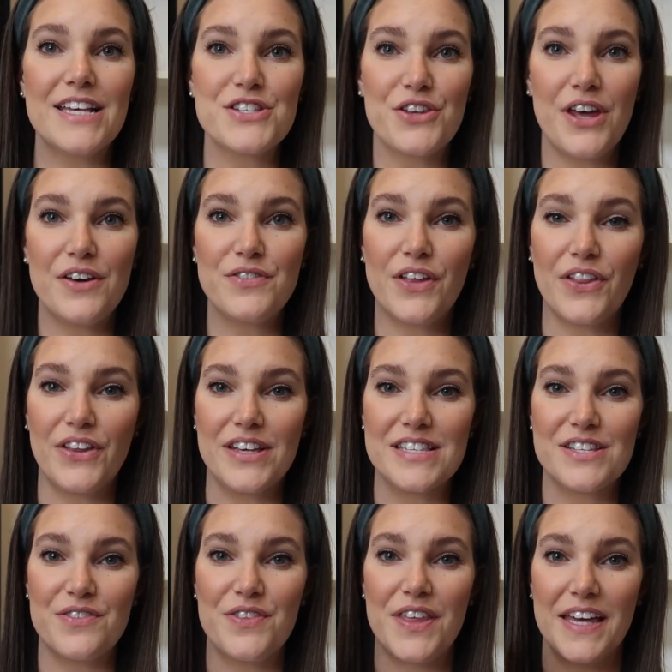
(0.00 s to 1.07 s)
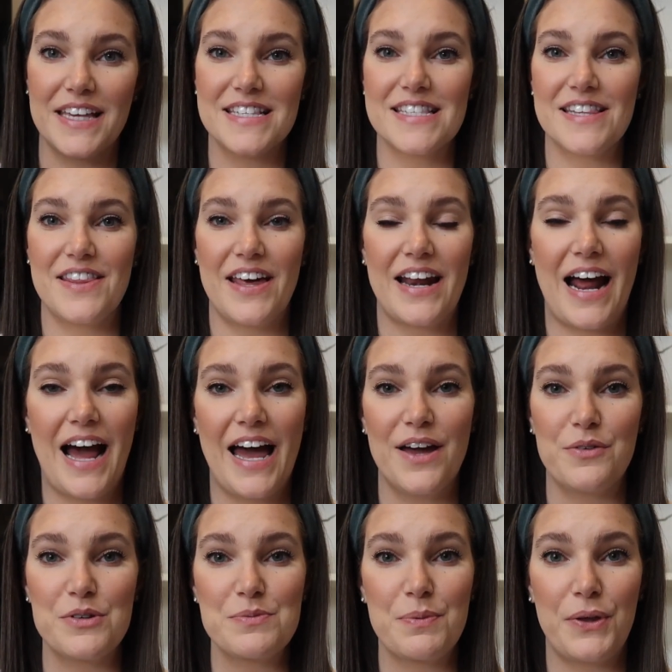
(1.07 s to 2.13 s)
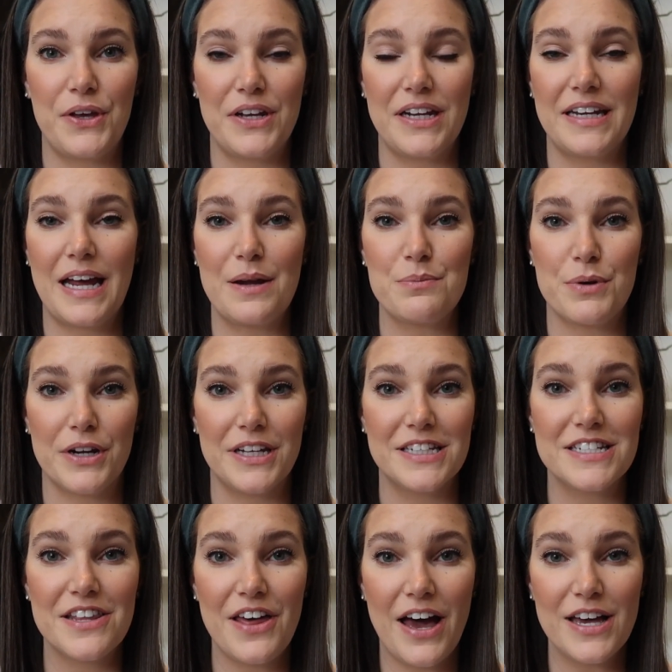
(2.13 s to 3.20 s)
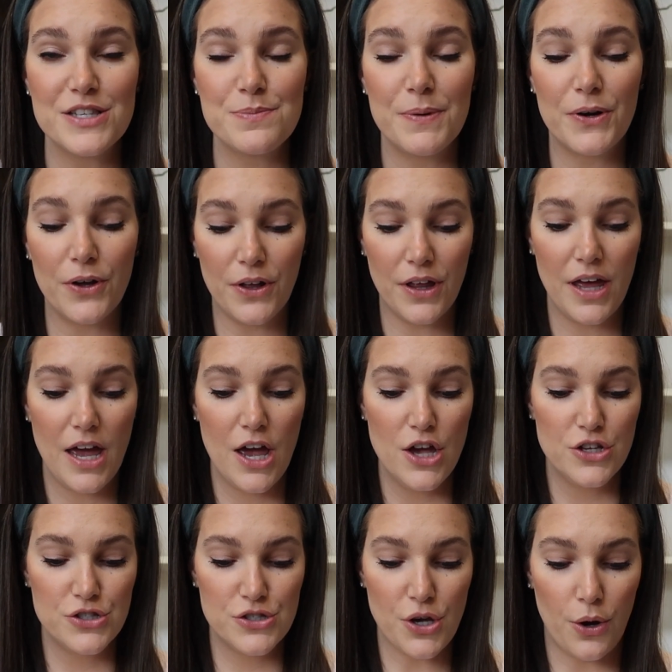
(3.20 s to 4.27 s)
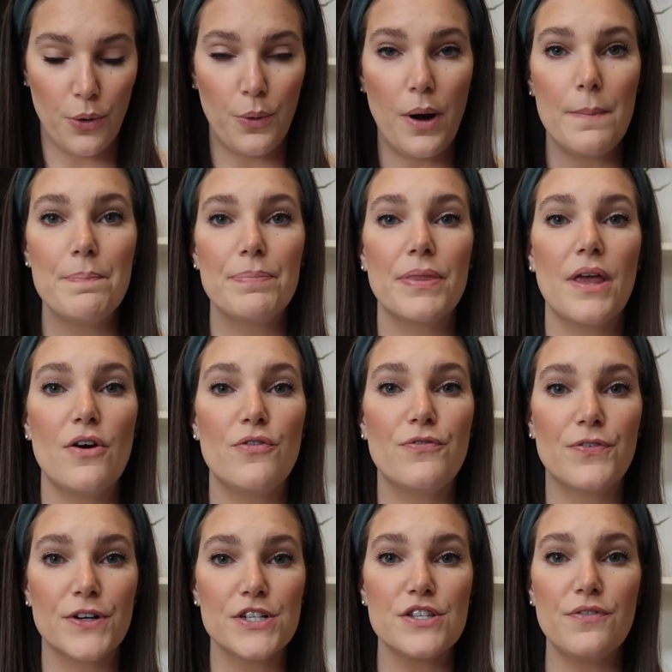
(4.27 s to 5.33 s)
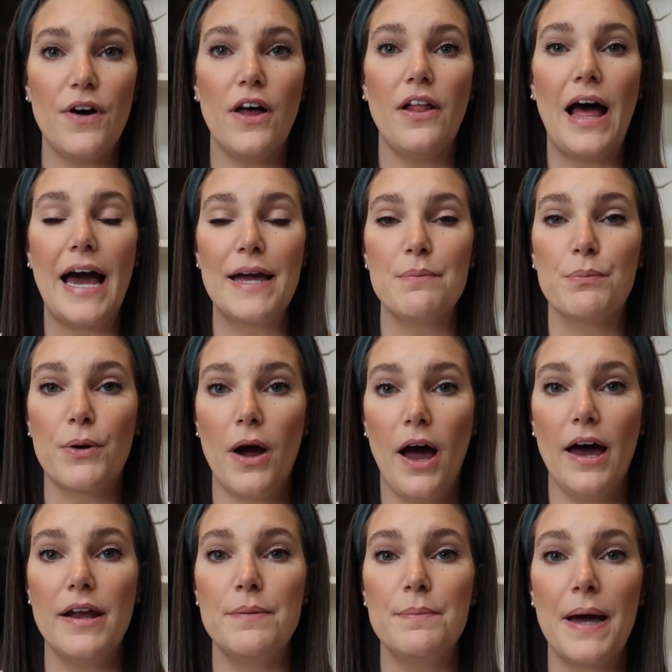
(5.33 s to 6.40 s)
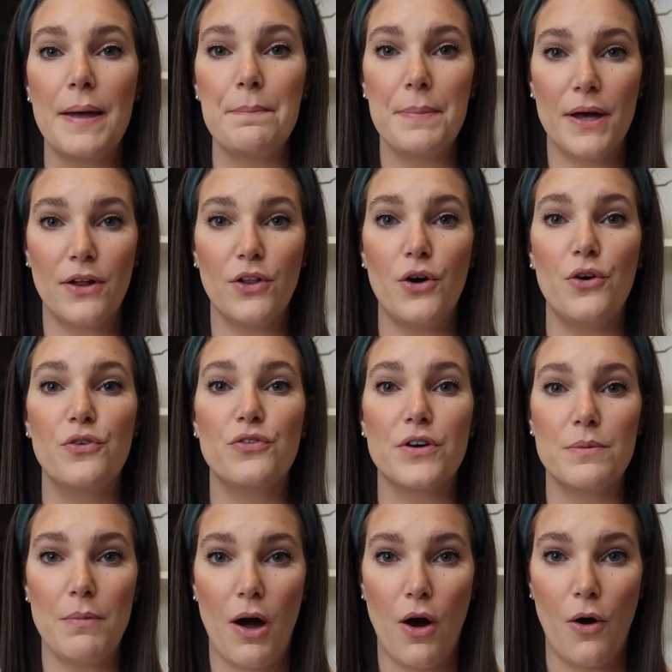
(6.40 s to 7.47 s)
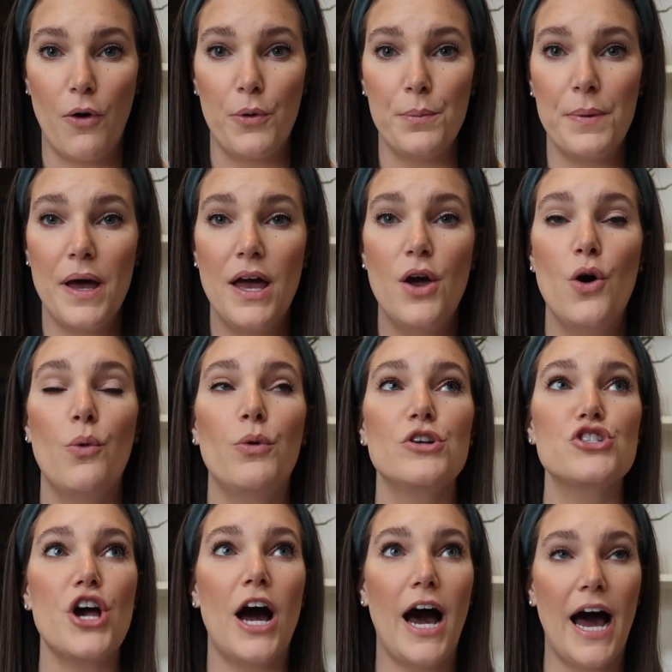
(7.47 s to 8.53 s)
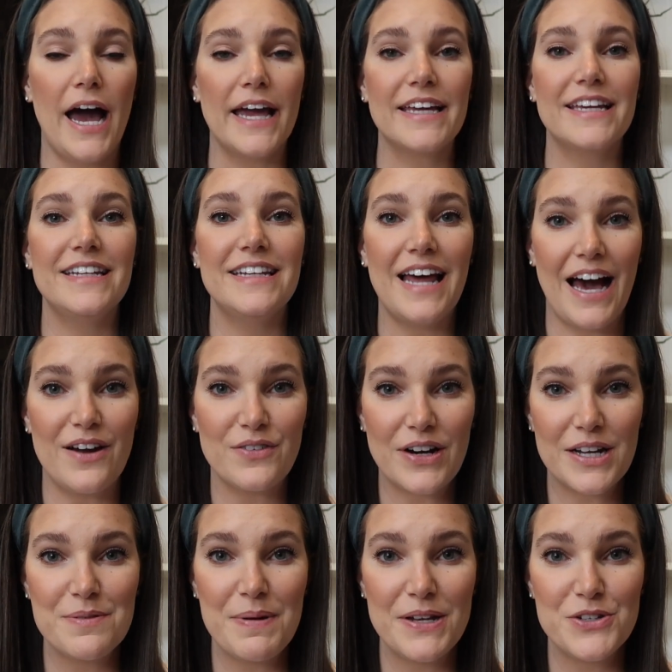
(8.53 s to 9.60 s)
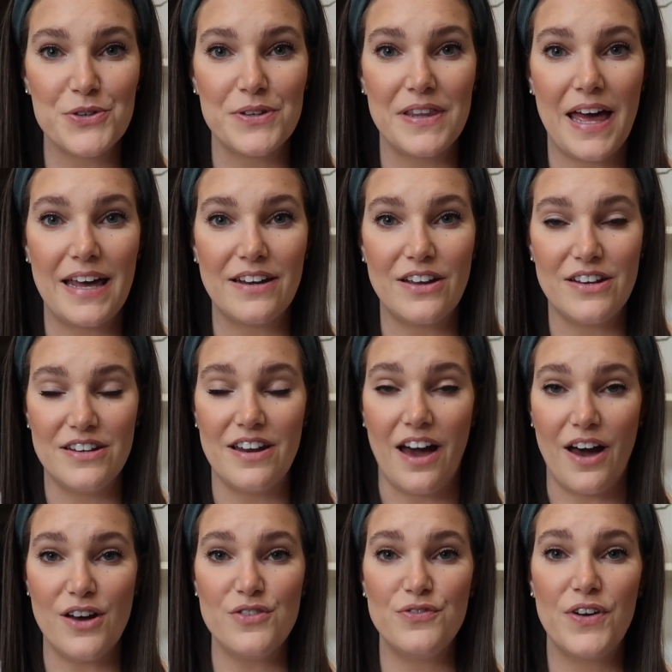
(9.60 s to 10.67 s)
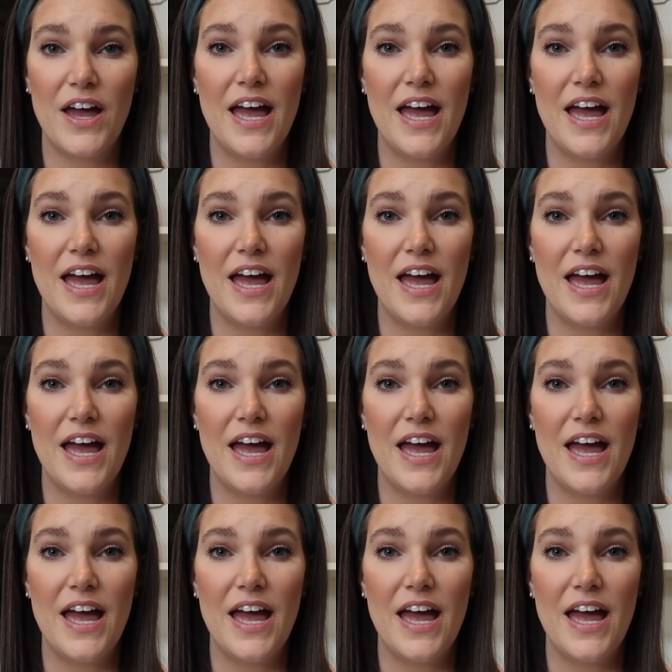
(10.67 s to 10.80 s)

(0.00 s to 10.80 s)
still have the list of things that I was planning on bringing to the hospital. So First of all, I brought my pillow from home, which I cannot recommend doing that enough.